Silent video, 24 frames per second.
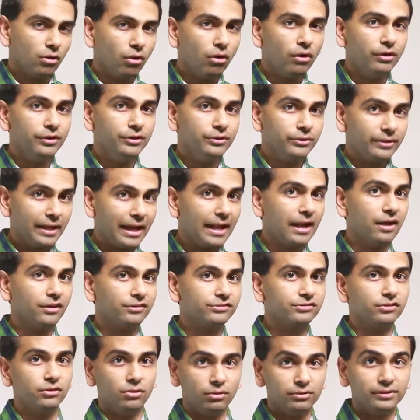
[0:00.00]
Or you can
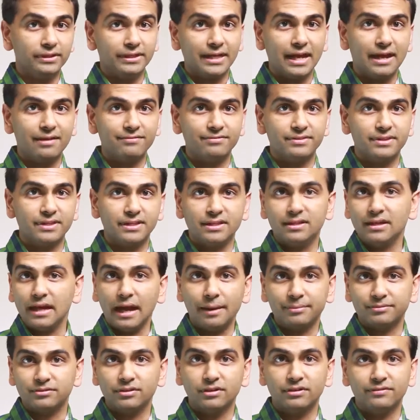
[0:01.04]
also only have the
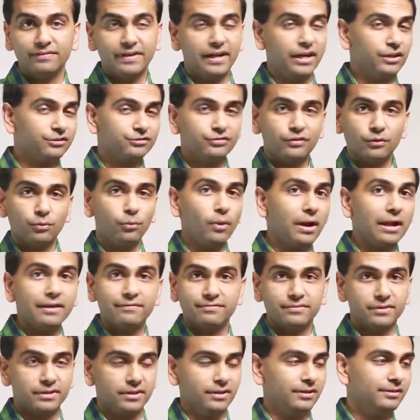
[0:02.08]
absolute advantage for one
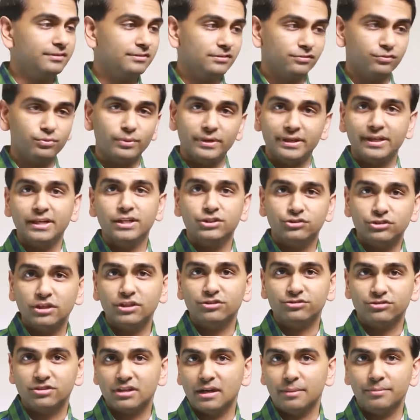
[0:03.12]
of the goods if we
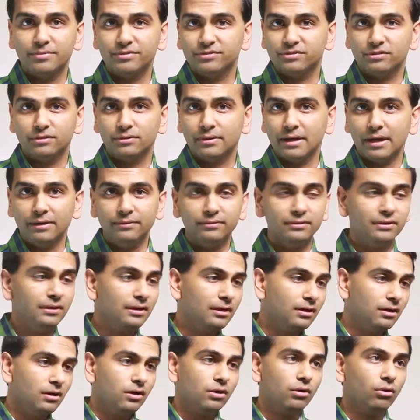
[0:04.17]
change the numbers around,
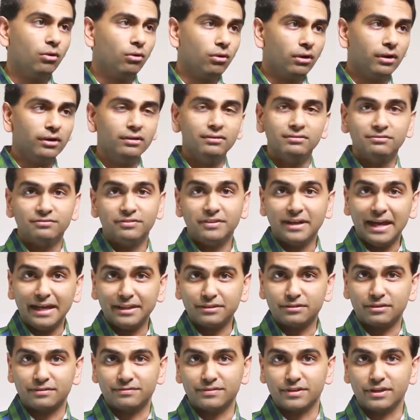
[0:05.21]
or for
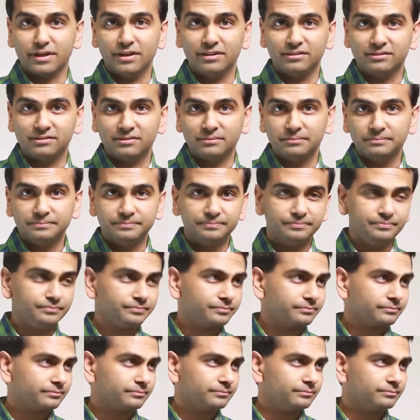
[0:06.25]
neither of the goods.
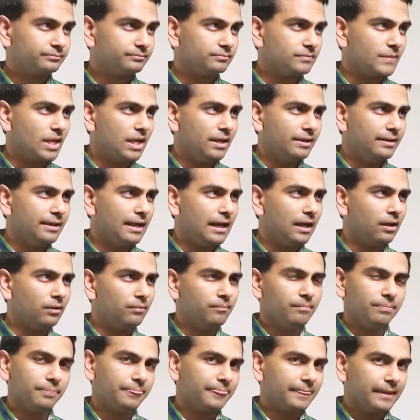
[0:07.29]

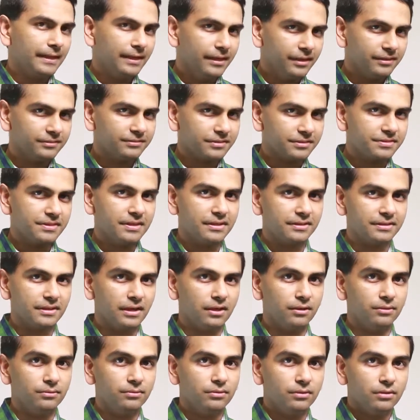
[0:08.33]
Now, here's the thing
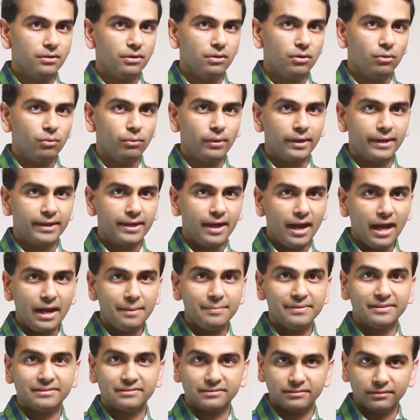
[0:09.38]
though. What
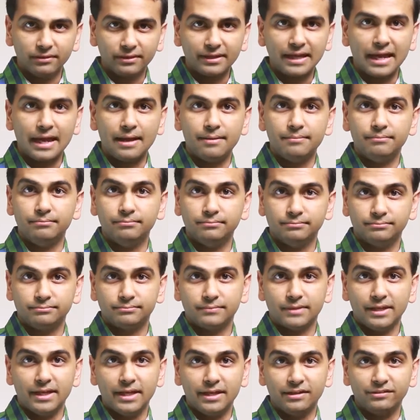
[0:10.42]
economists look at
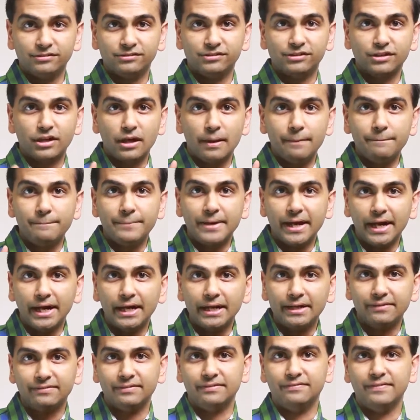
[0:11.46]
is
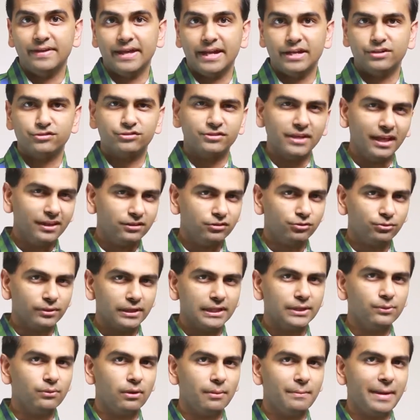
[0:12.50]
comparative advantage. That's
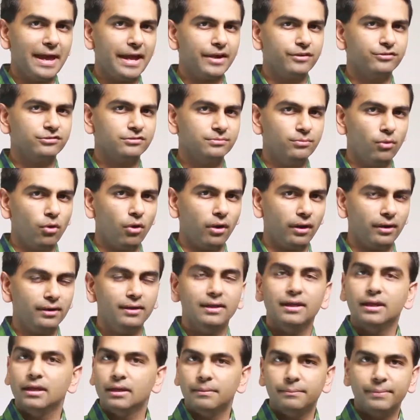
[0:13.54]
really what matters more.
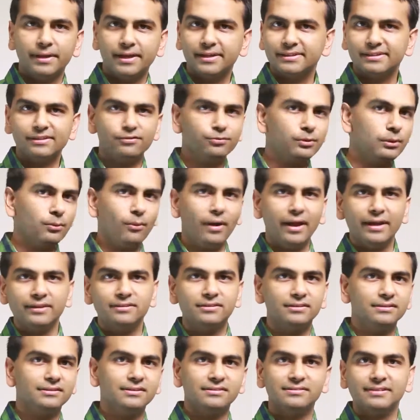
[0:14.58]
Because if we
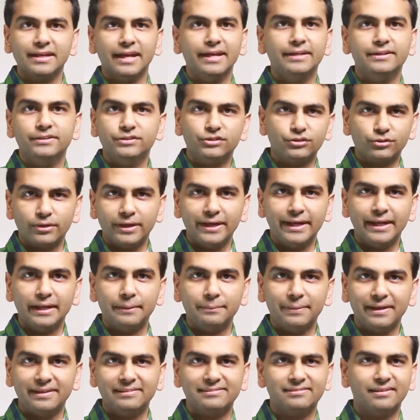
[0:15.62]
wanted to decide
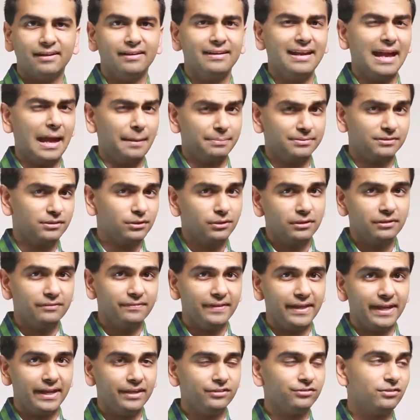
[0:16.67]
trading based on absolute
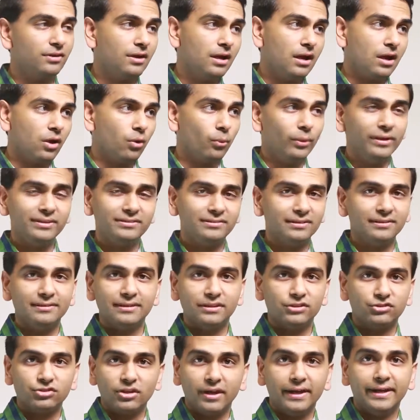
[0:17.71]
advantage, we'd say
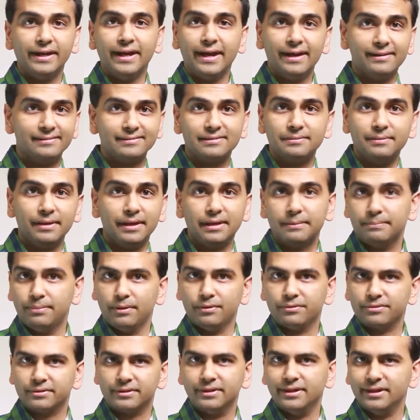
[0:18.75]
that China has to make
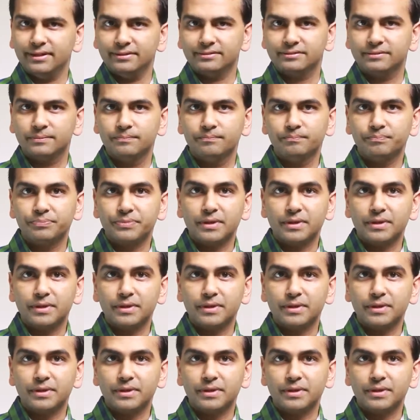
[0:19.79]
both goods.